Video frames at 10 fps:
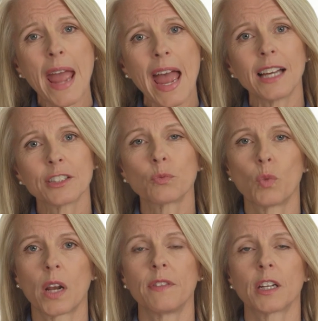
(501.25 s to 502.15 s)
pass
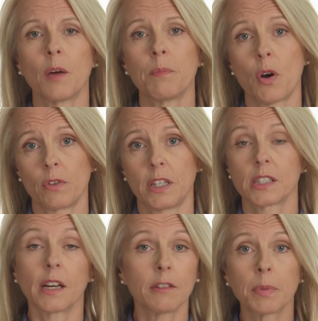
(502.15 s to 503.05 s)
one of the components
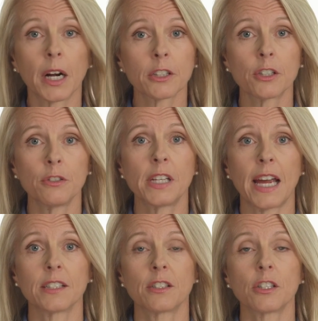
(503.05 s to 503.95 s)
of the Part 2
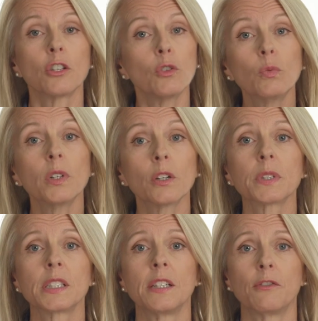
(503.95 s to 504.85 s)
test, you will
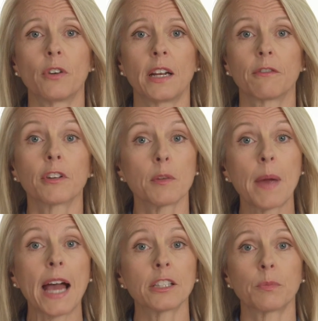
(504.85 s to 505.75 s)
receive credit for the
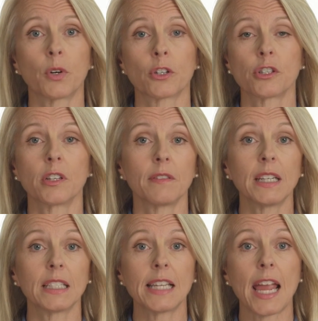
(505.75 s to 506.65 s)
passed portion of the
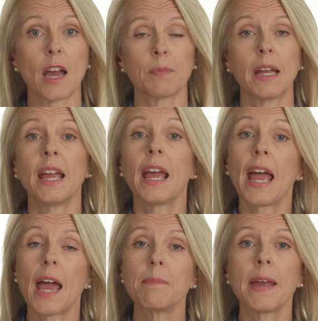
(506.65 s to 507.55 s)
exam
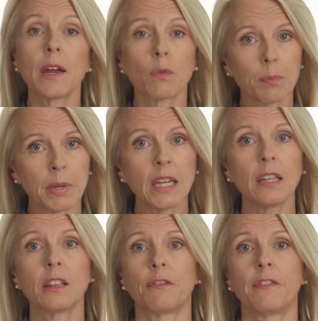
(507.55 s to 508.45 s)
and may
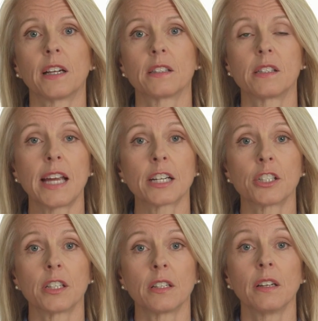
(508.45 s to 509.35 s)
repeat the failed
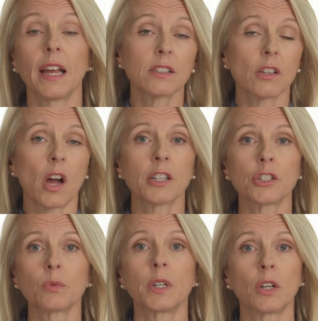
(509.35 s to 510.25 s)
section as long as
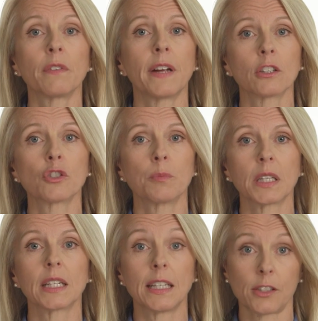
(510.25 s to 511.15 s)
your window of
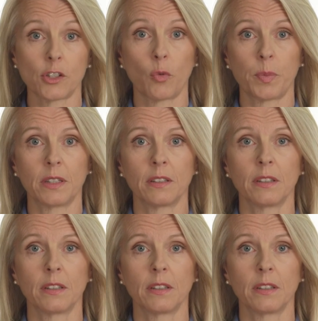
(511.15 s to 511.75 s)
eligibility is open.